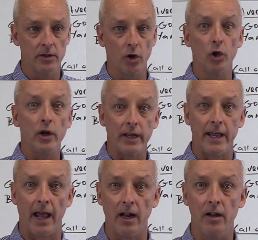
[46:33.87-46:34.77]
They're looking
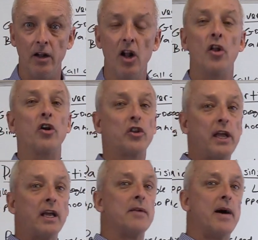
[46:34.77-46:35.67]
at it,
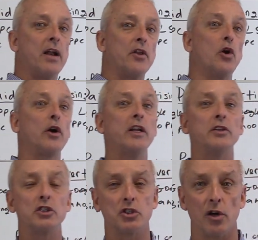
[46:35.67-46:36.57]
thinking about it. They're looking at
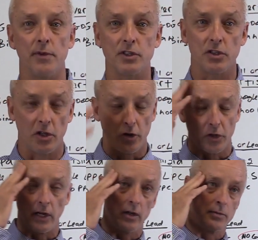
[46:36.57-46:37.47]
the services. Then they're
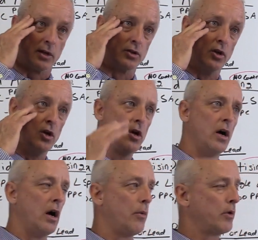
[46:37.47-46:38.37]
thinking of
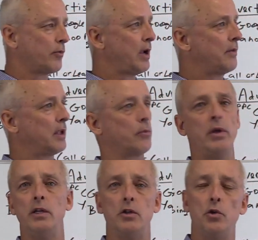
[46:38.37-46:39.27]
everything
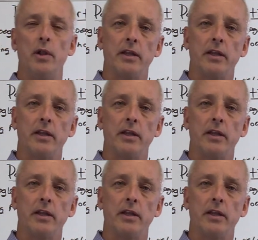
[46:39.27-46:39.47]
we need to do.